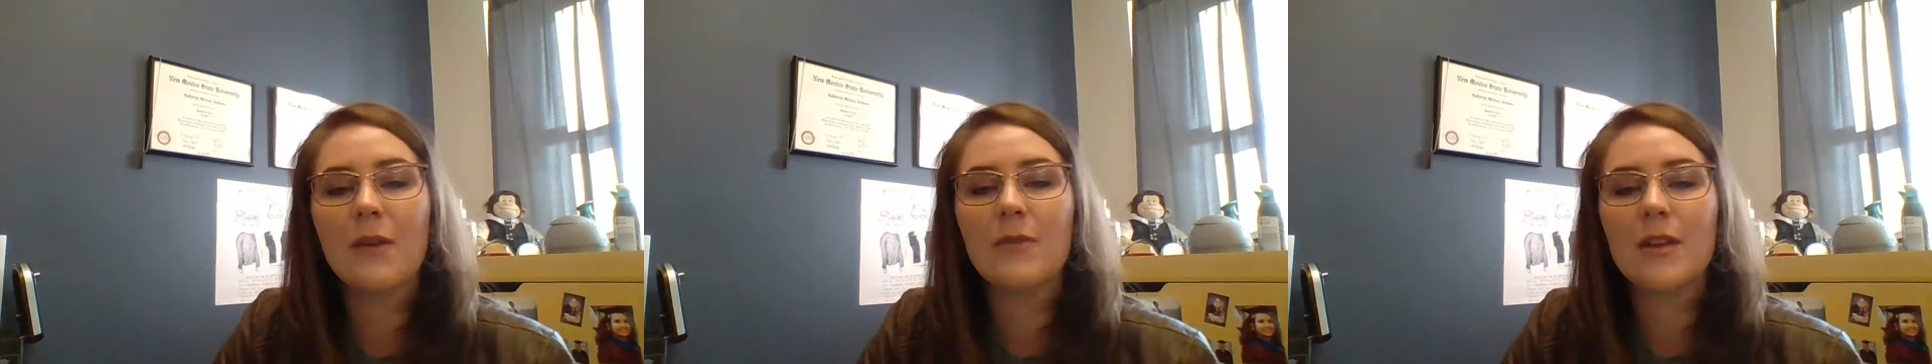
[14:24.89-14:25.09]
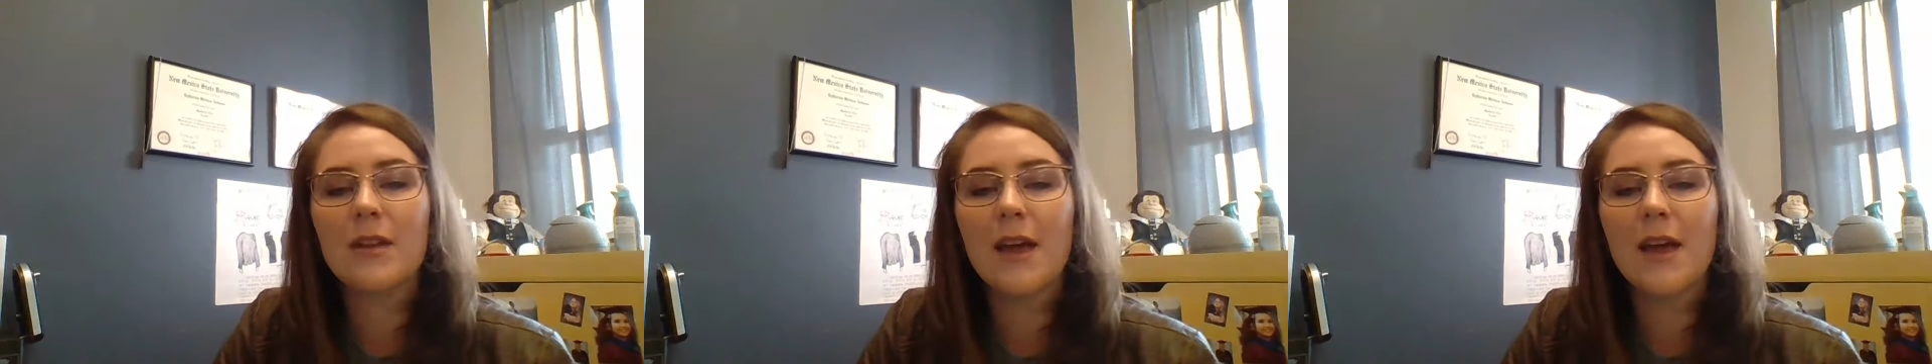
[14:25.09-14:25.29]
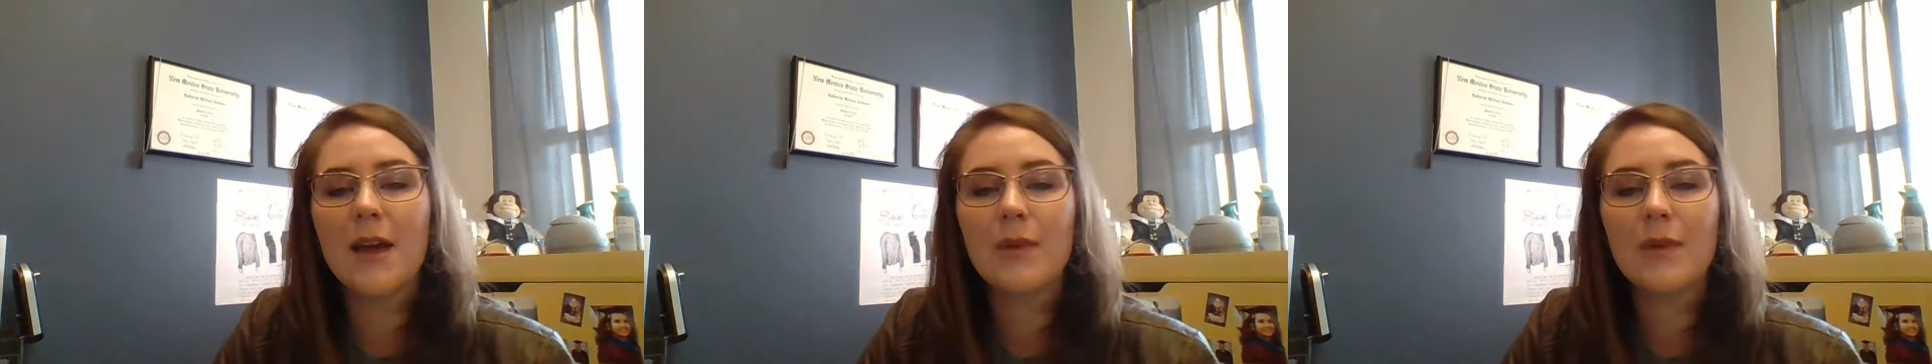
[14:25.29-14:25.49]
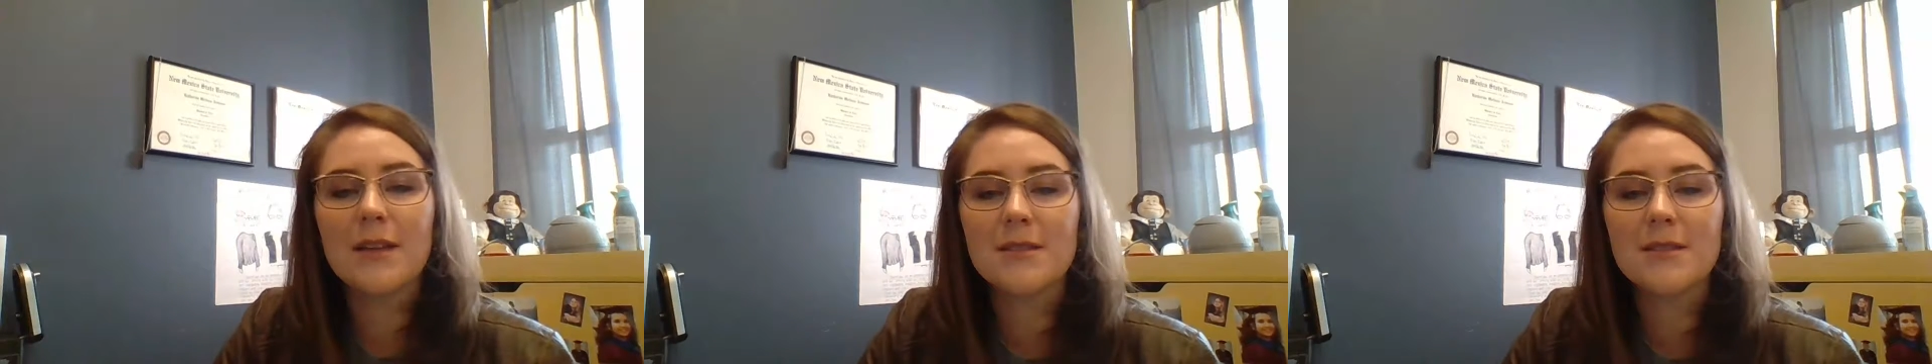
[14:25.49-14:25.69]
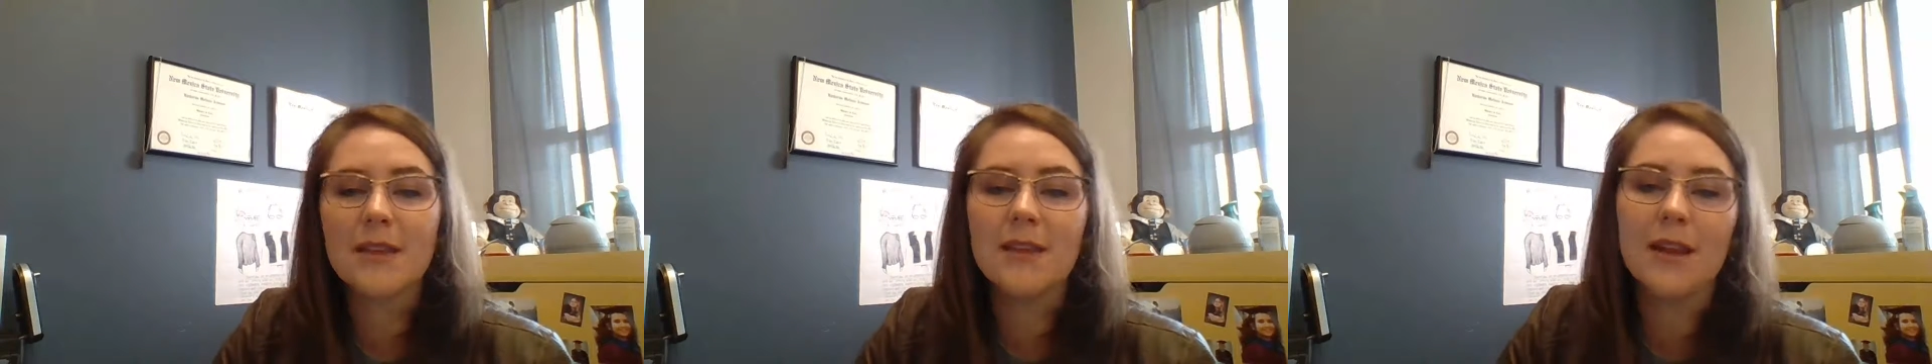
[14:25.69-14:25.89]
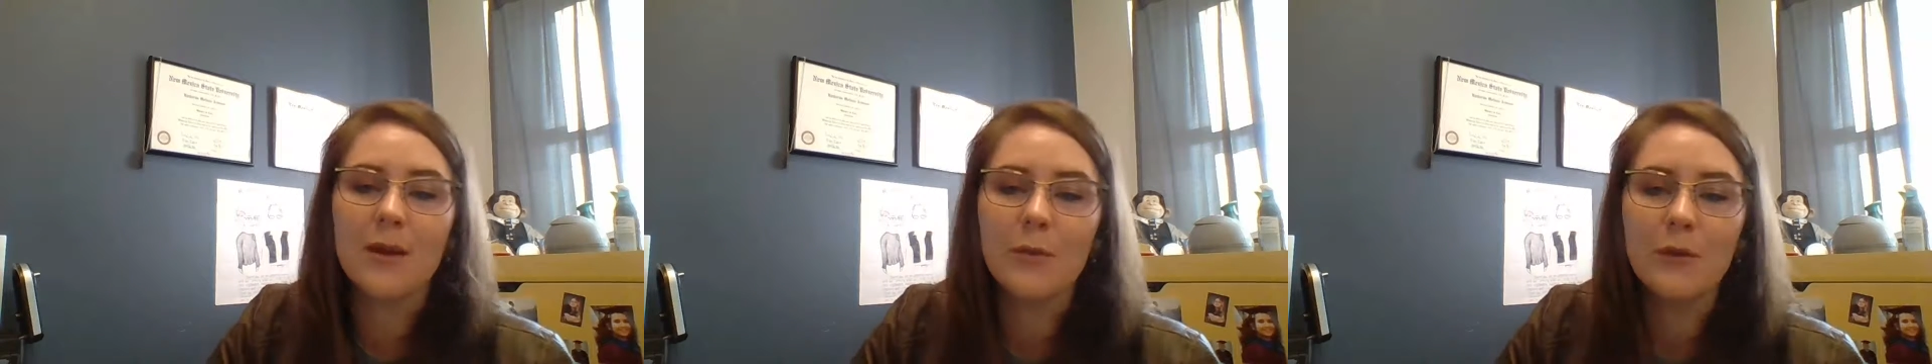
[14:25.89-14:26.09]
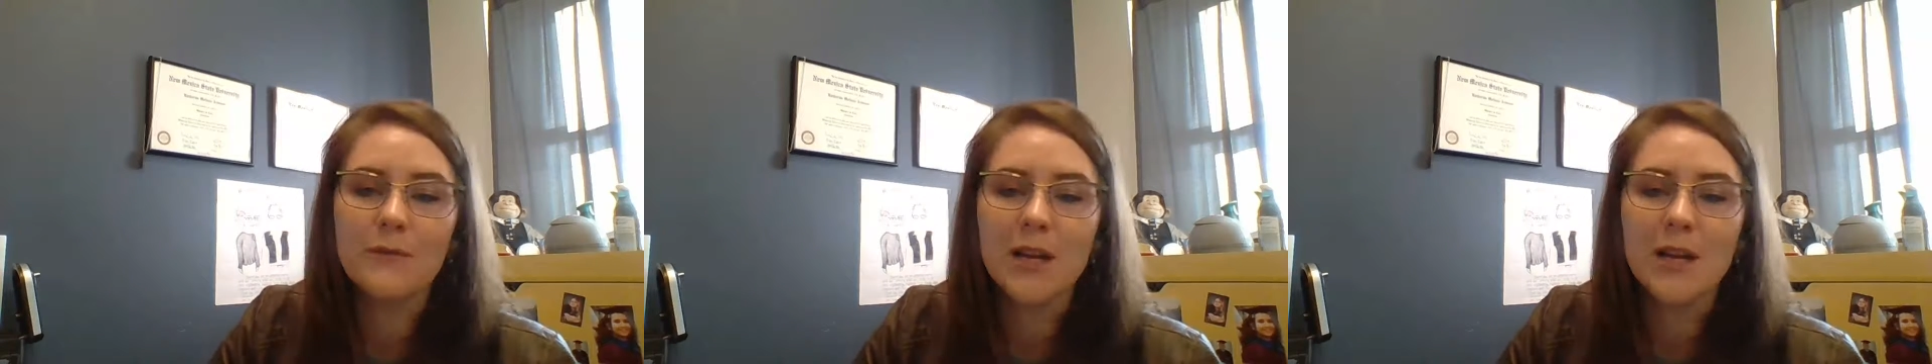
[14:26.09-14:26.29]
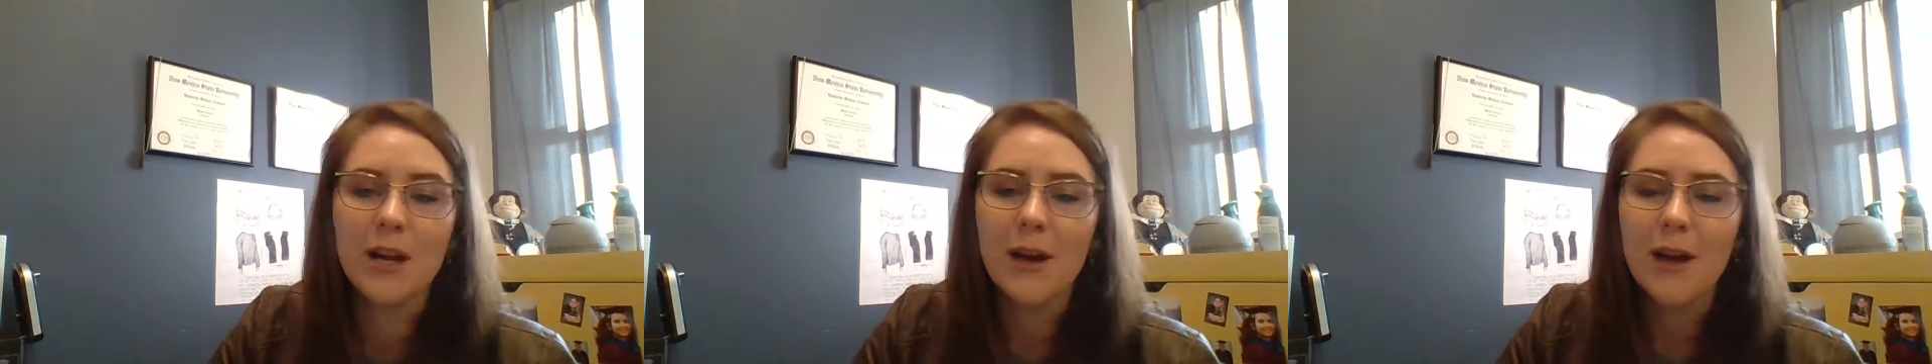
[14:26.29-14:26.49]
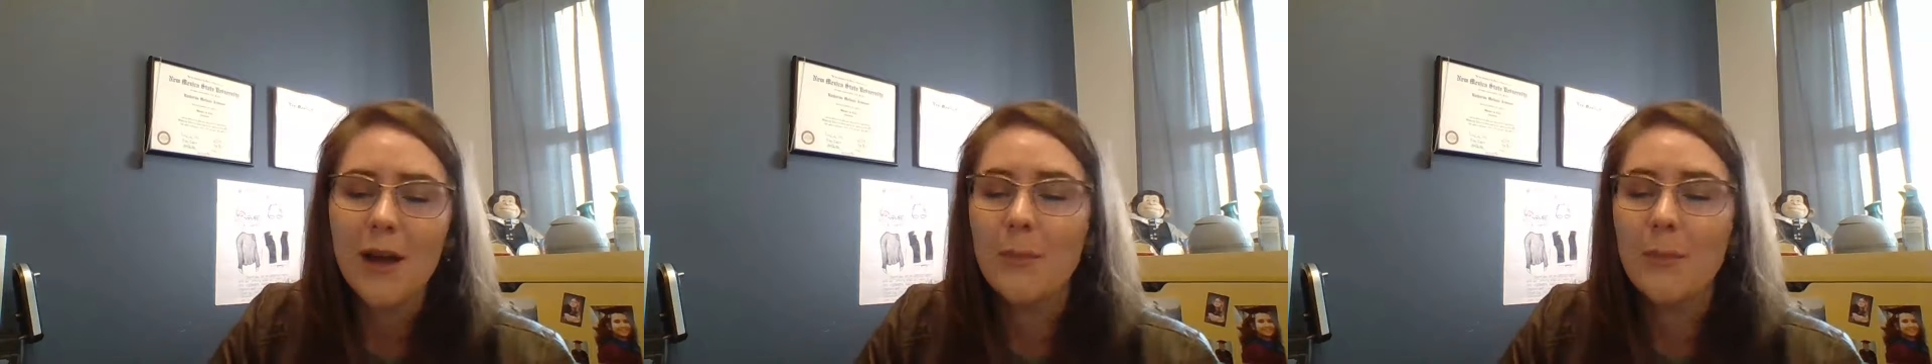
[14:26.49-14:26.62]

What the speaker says: really light place, and then I moved here.